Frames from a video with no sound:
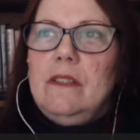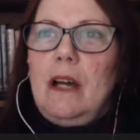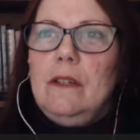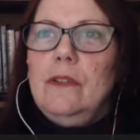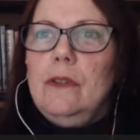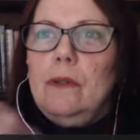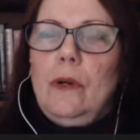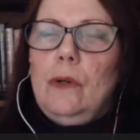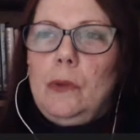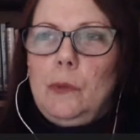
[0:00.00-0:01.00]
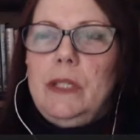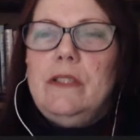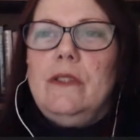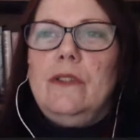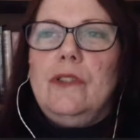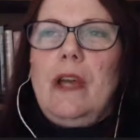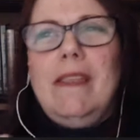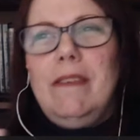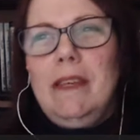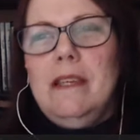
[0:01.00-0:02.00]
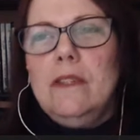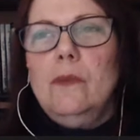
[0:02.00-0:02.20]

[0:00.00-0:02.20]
doctor or a researcher. I think he's a